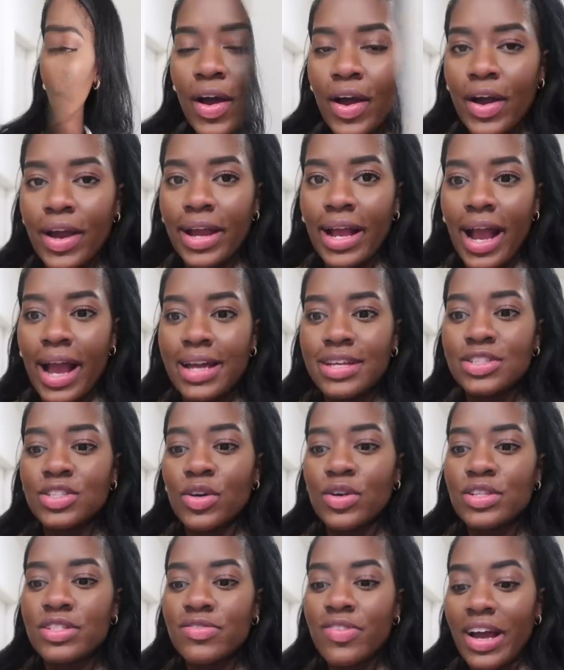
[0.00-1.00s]
right guys, so
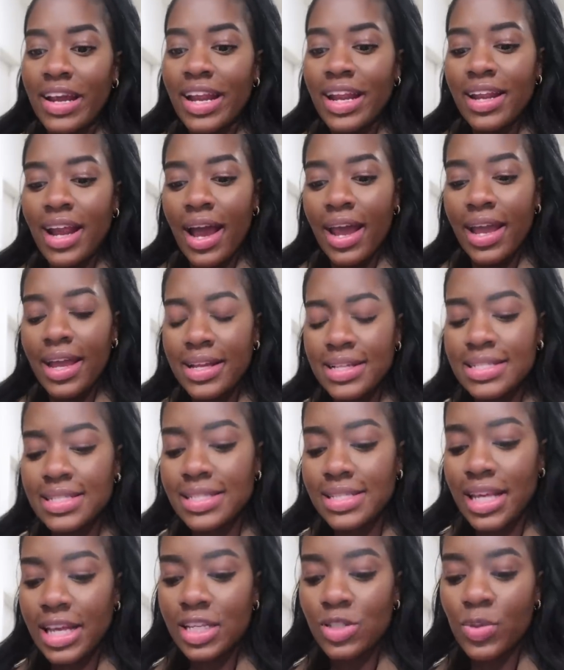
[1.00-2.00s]
it's Friday night,
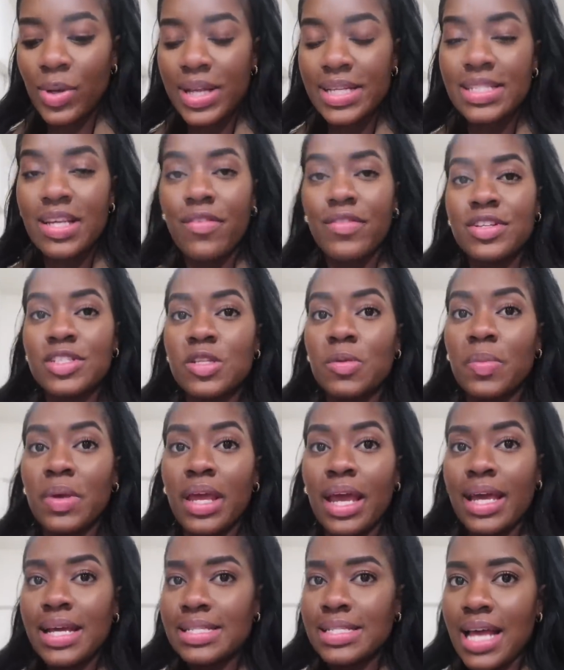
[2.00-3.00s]
6:27 to
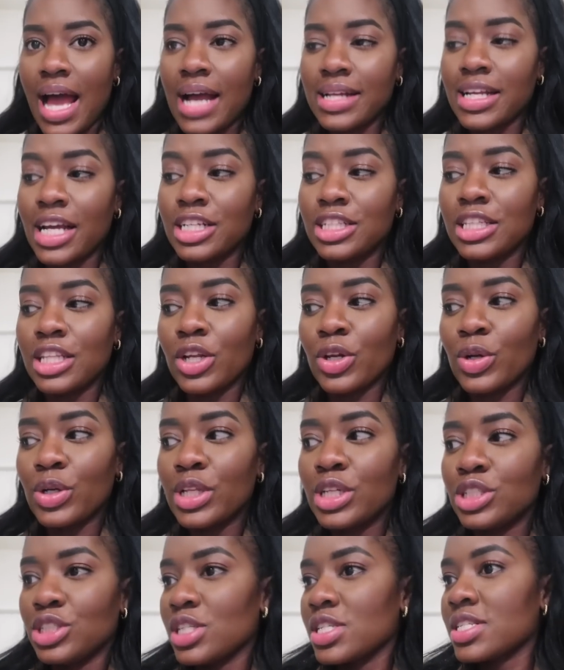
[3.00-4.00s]
be exact. I
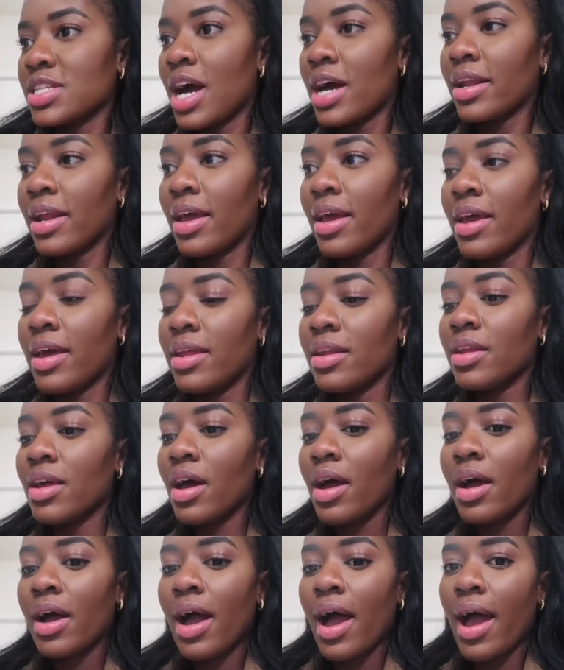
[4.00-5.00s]
literally just got
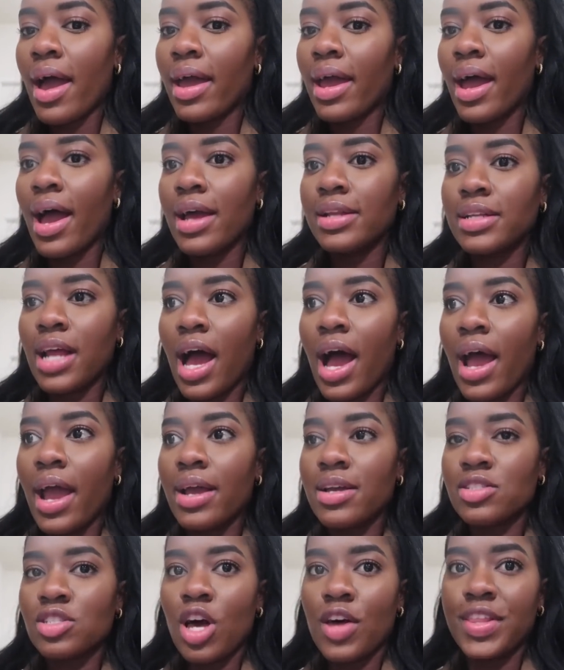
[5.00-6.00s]
in and
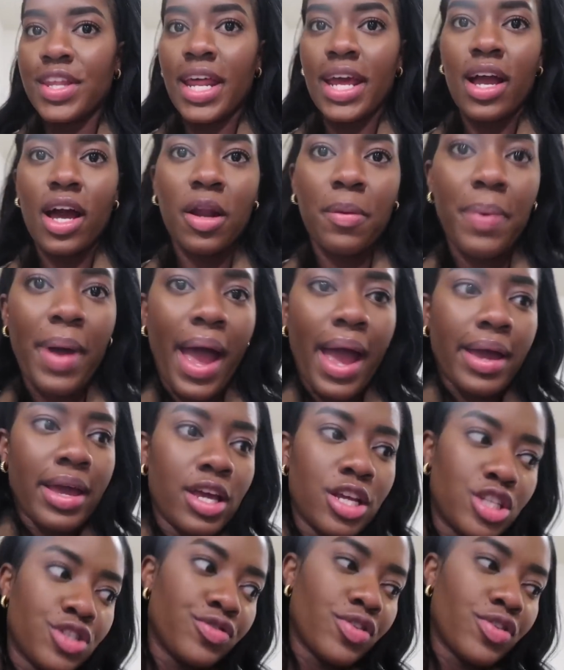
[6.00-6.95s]
I saw that I got a package